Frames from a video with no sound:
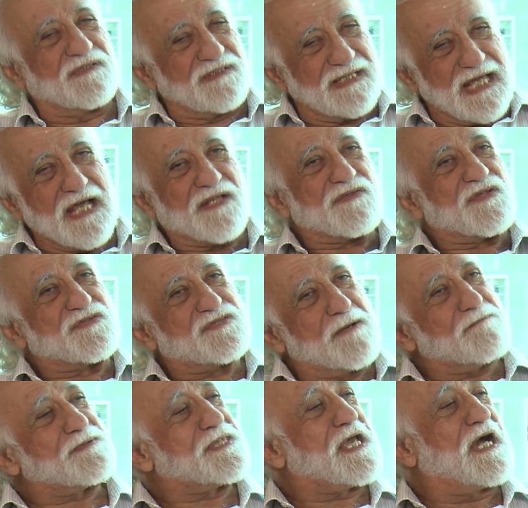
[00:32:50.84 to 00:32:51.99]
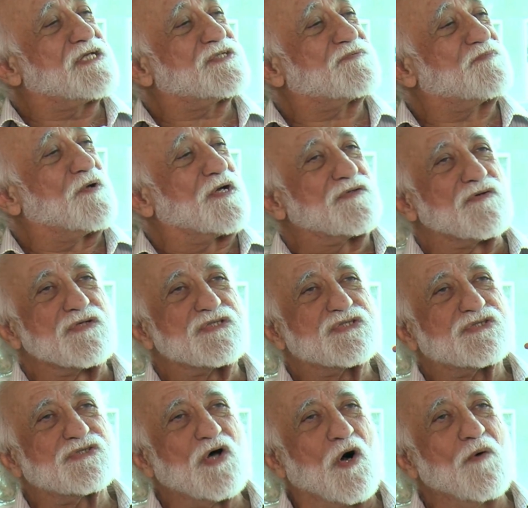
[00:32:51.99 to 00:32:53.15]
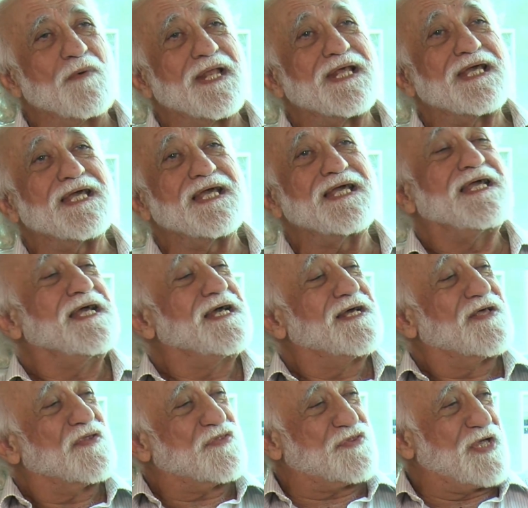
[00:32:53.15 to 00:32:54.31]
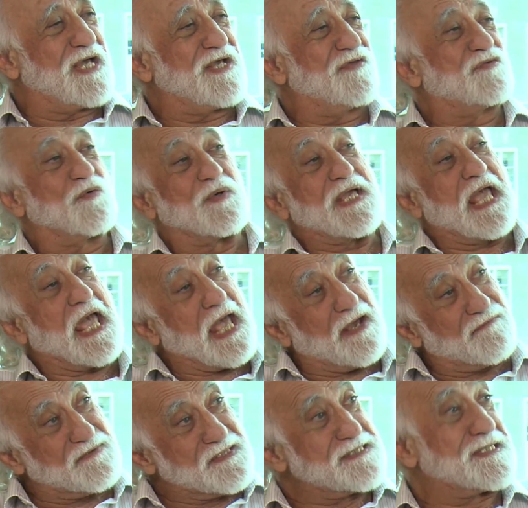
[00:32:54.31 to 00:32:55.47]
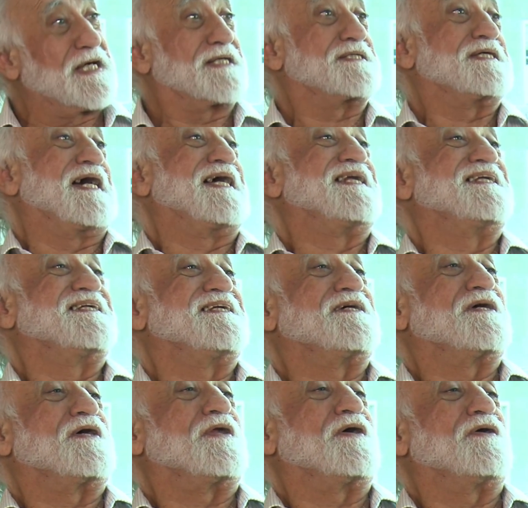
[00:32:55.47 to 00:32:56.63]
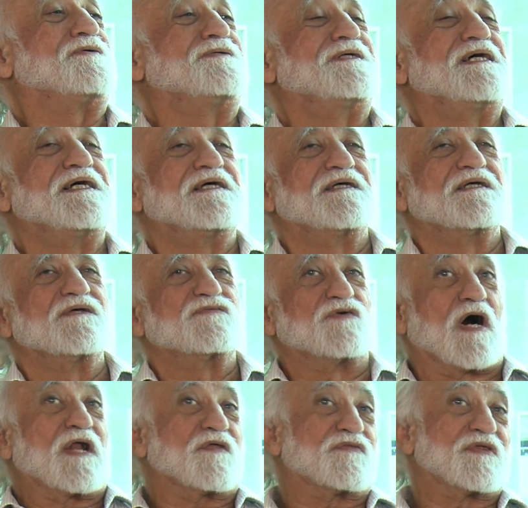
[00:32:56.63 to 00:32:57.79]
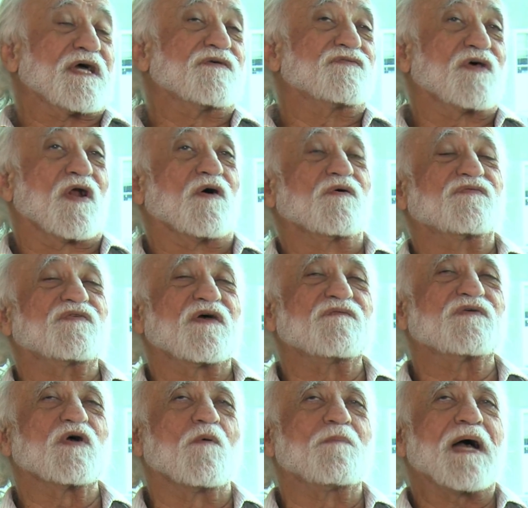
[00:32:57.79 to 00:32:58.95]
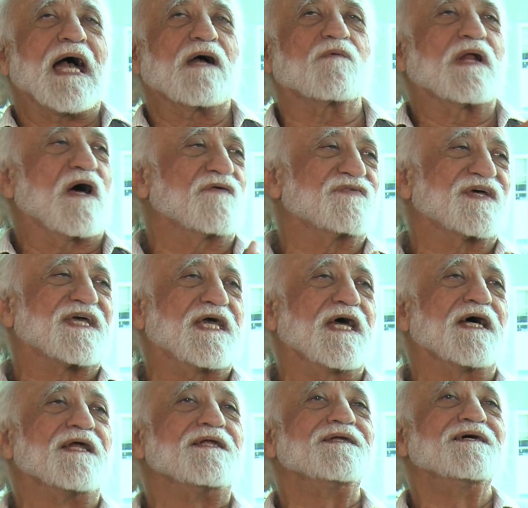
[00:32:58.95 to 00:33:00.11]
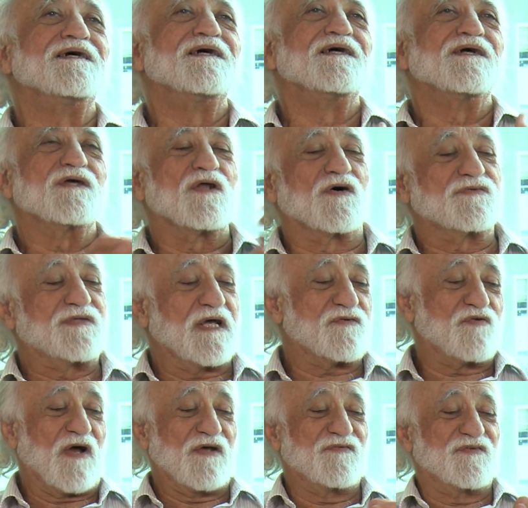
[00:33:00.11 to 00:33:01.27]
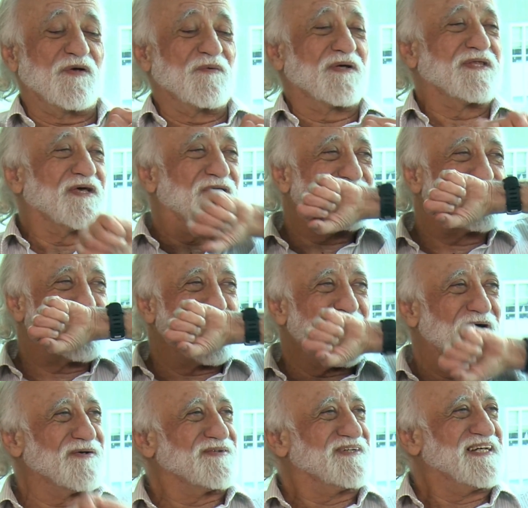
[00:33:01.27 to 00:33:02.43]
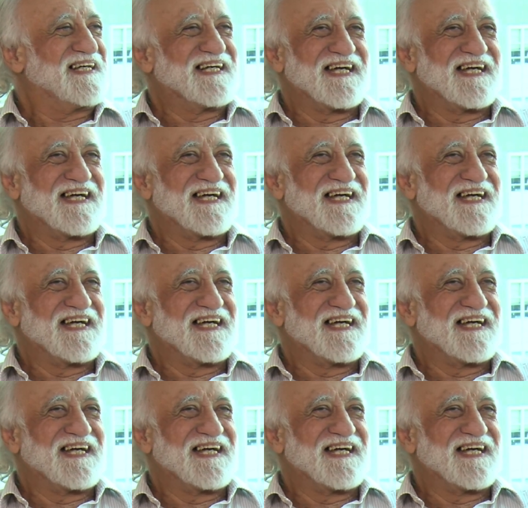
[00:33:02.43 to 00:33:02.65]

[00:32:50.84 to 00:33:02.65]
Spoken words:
again, the tip of the iceberg. There is so many things that we haven't done yet, you know. There's a lot of things, you know, if you go back when I was a kid, you know, Dick Tracy with his, you know,